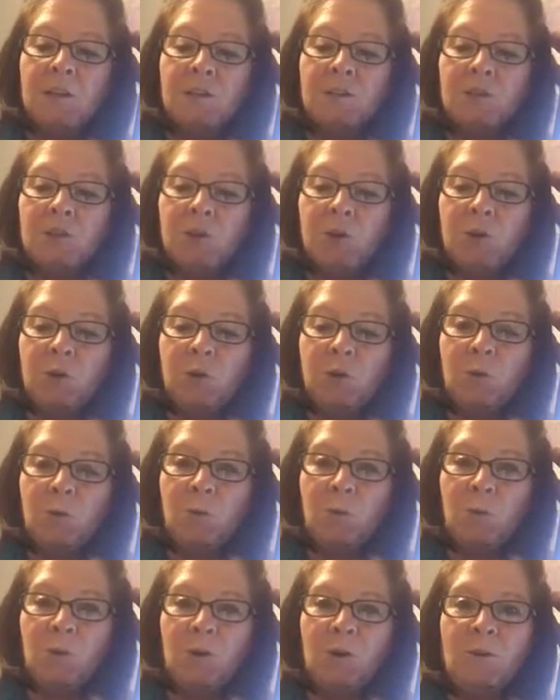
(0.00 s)
So
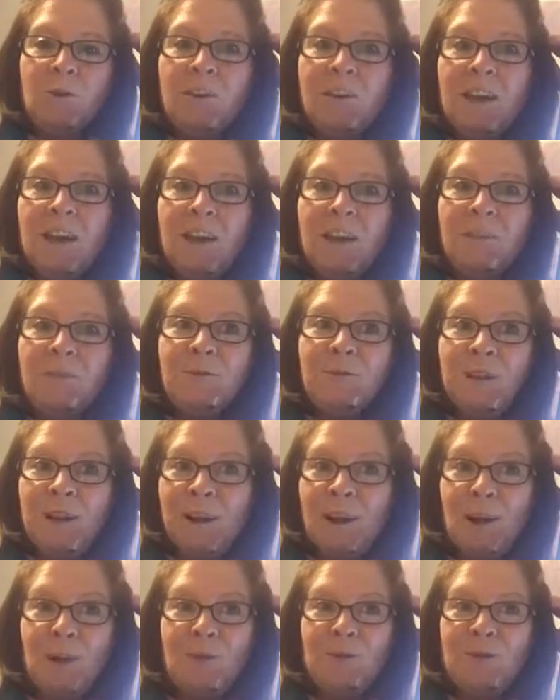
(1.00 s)
word got
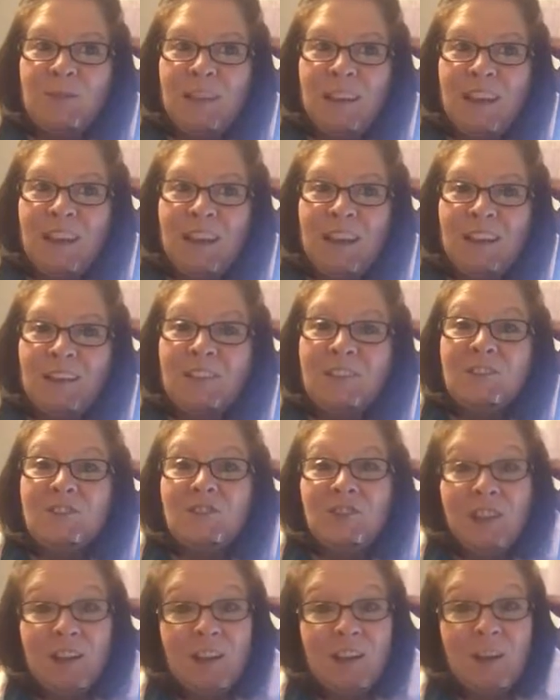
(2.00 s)
around that
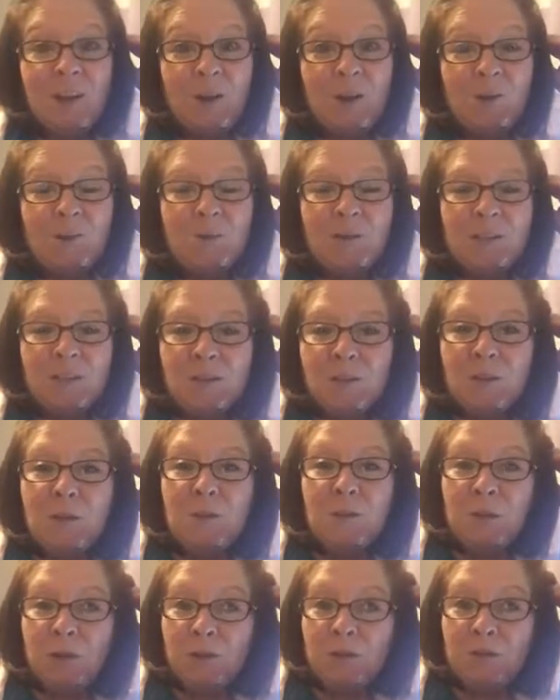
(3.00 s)
JACO was in the
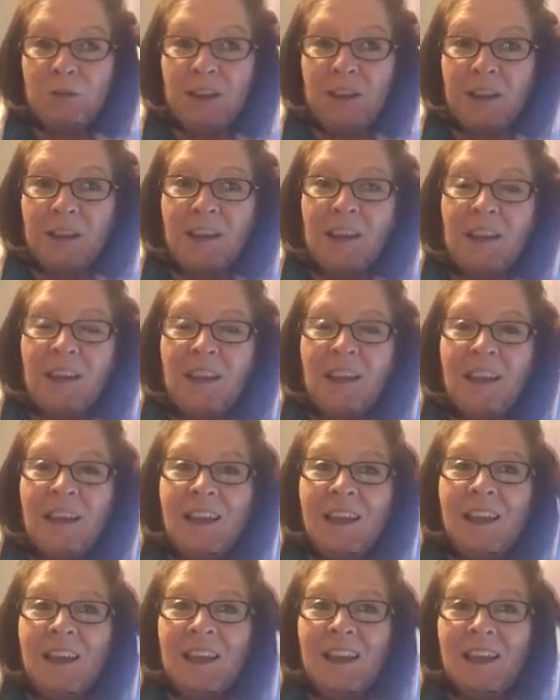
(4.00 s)
building,
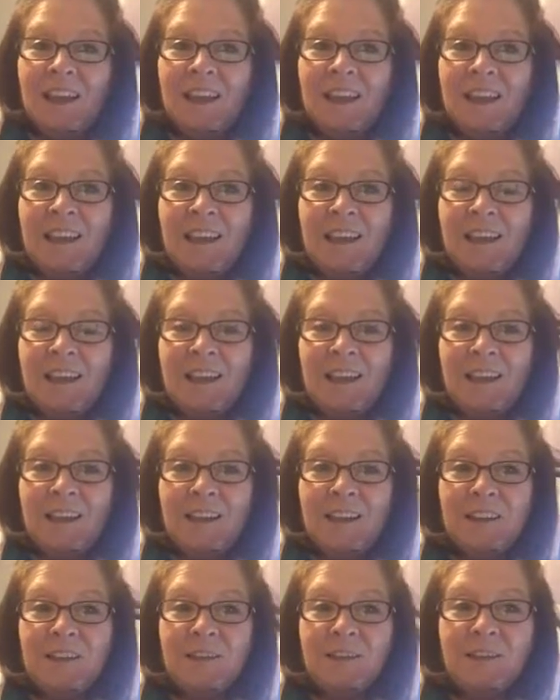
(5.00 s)

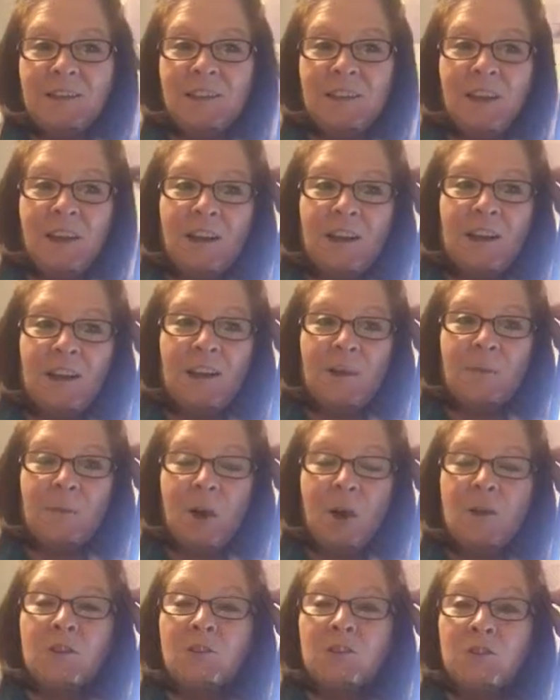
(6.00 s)
and
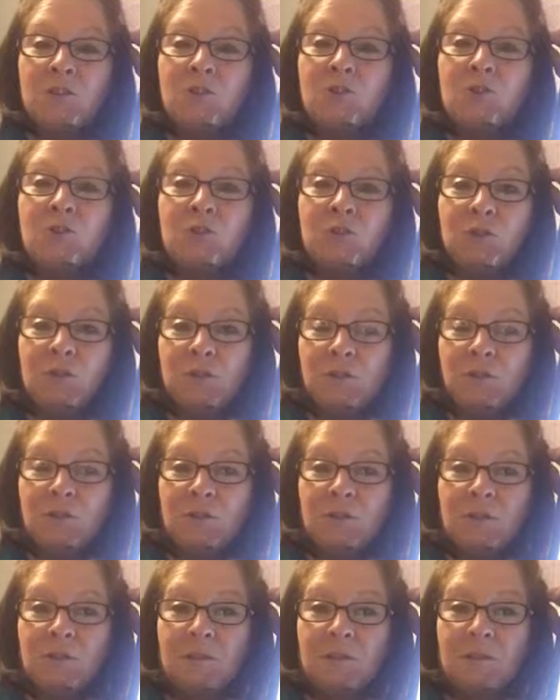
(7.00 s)
our surgical
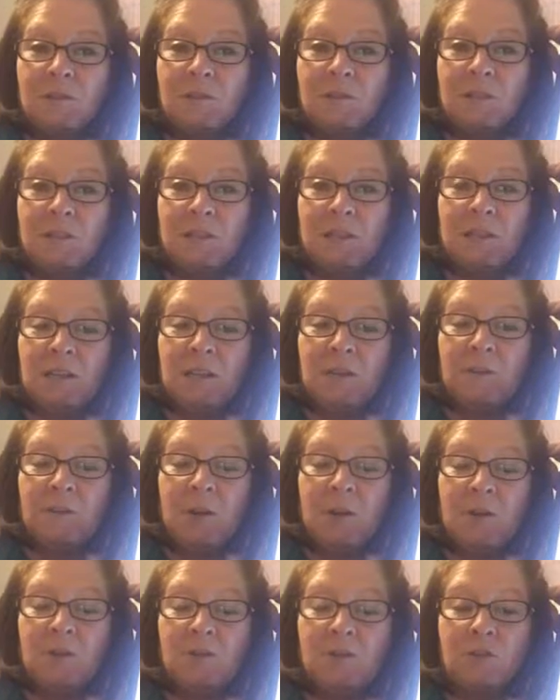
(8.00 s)

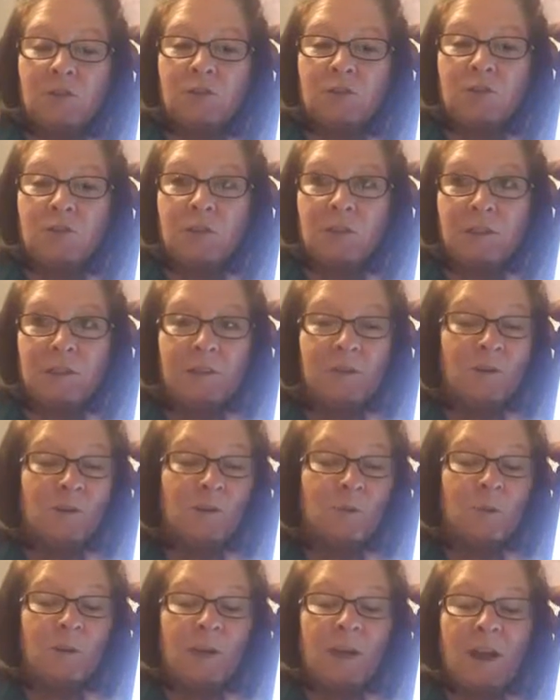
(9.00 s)
team, our surgical
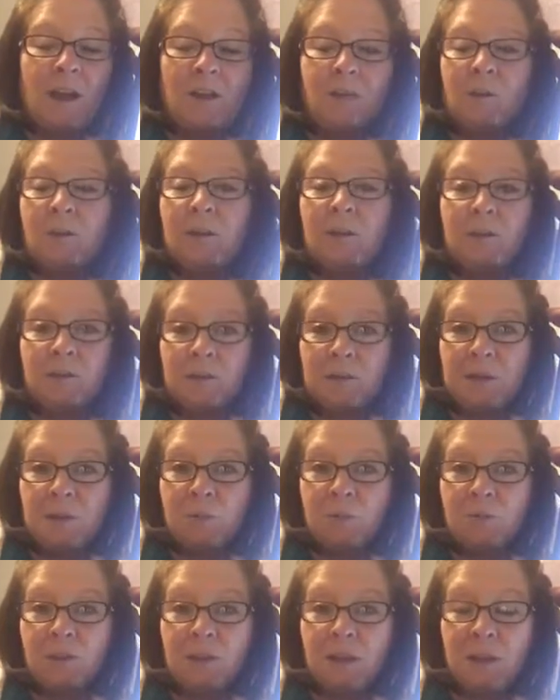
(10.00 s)
leaders were not going to be
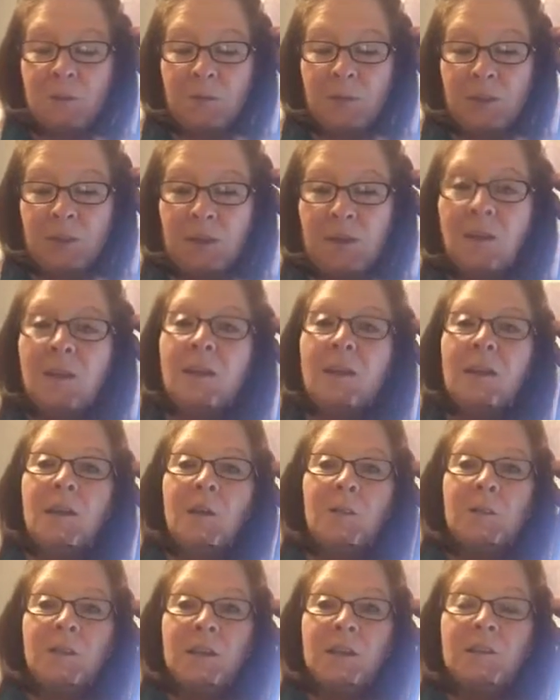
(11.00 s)
able to come in
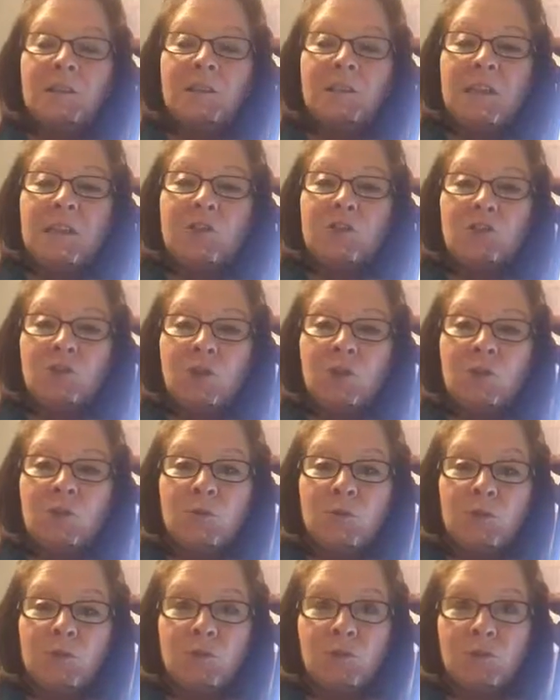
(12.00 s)
because they
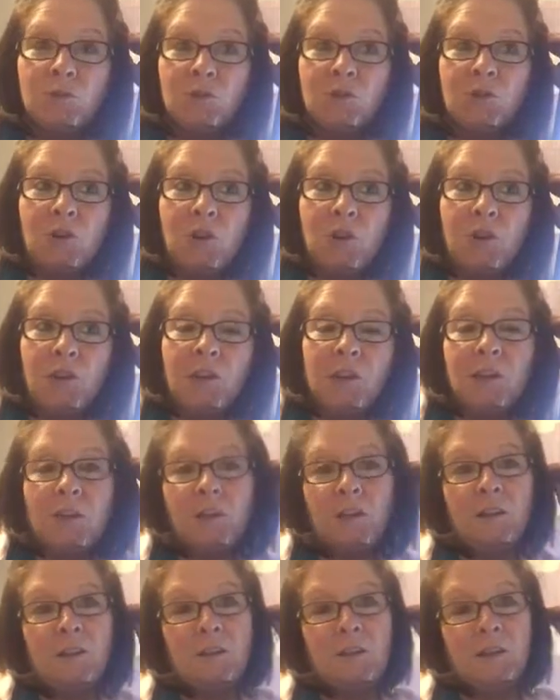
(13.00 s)
chose to start
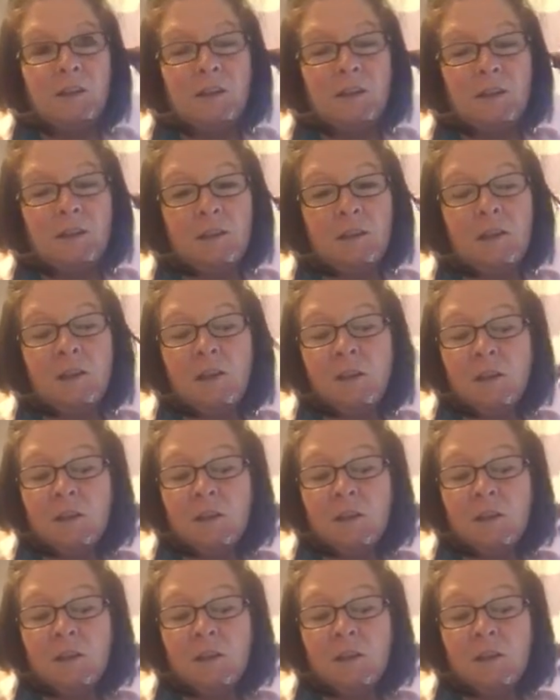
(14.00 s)
in the